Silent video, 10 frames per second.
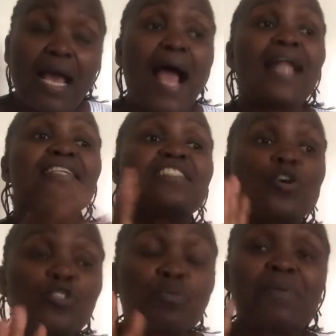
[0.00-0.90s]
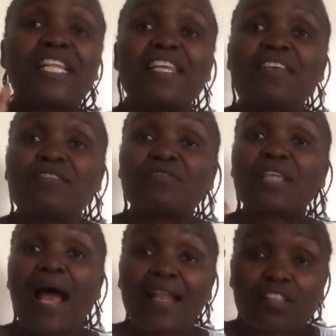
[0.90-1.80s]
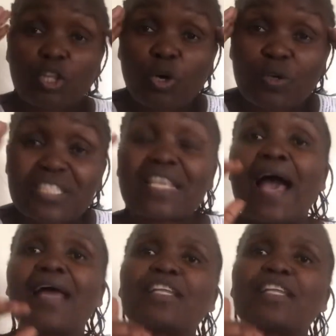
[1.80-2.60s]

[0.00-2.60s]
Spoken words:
And those beliefs and thoughts are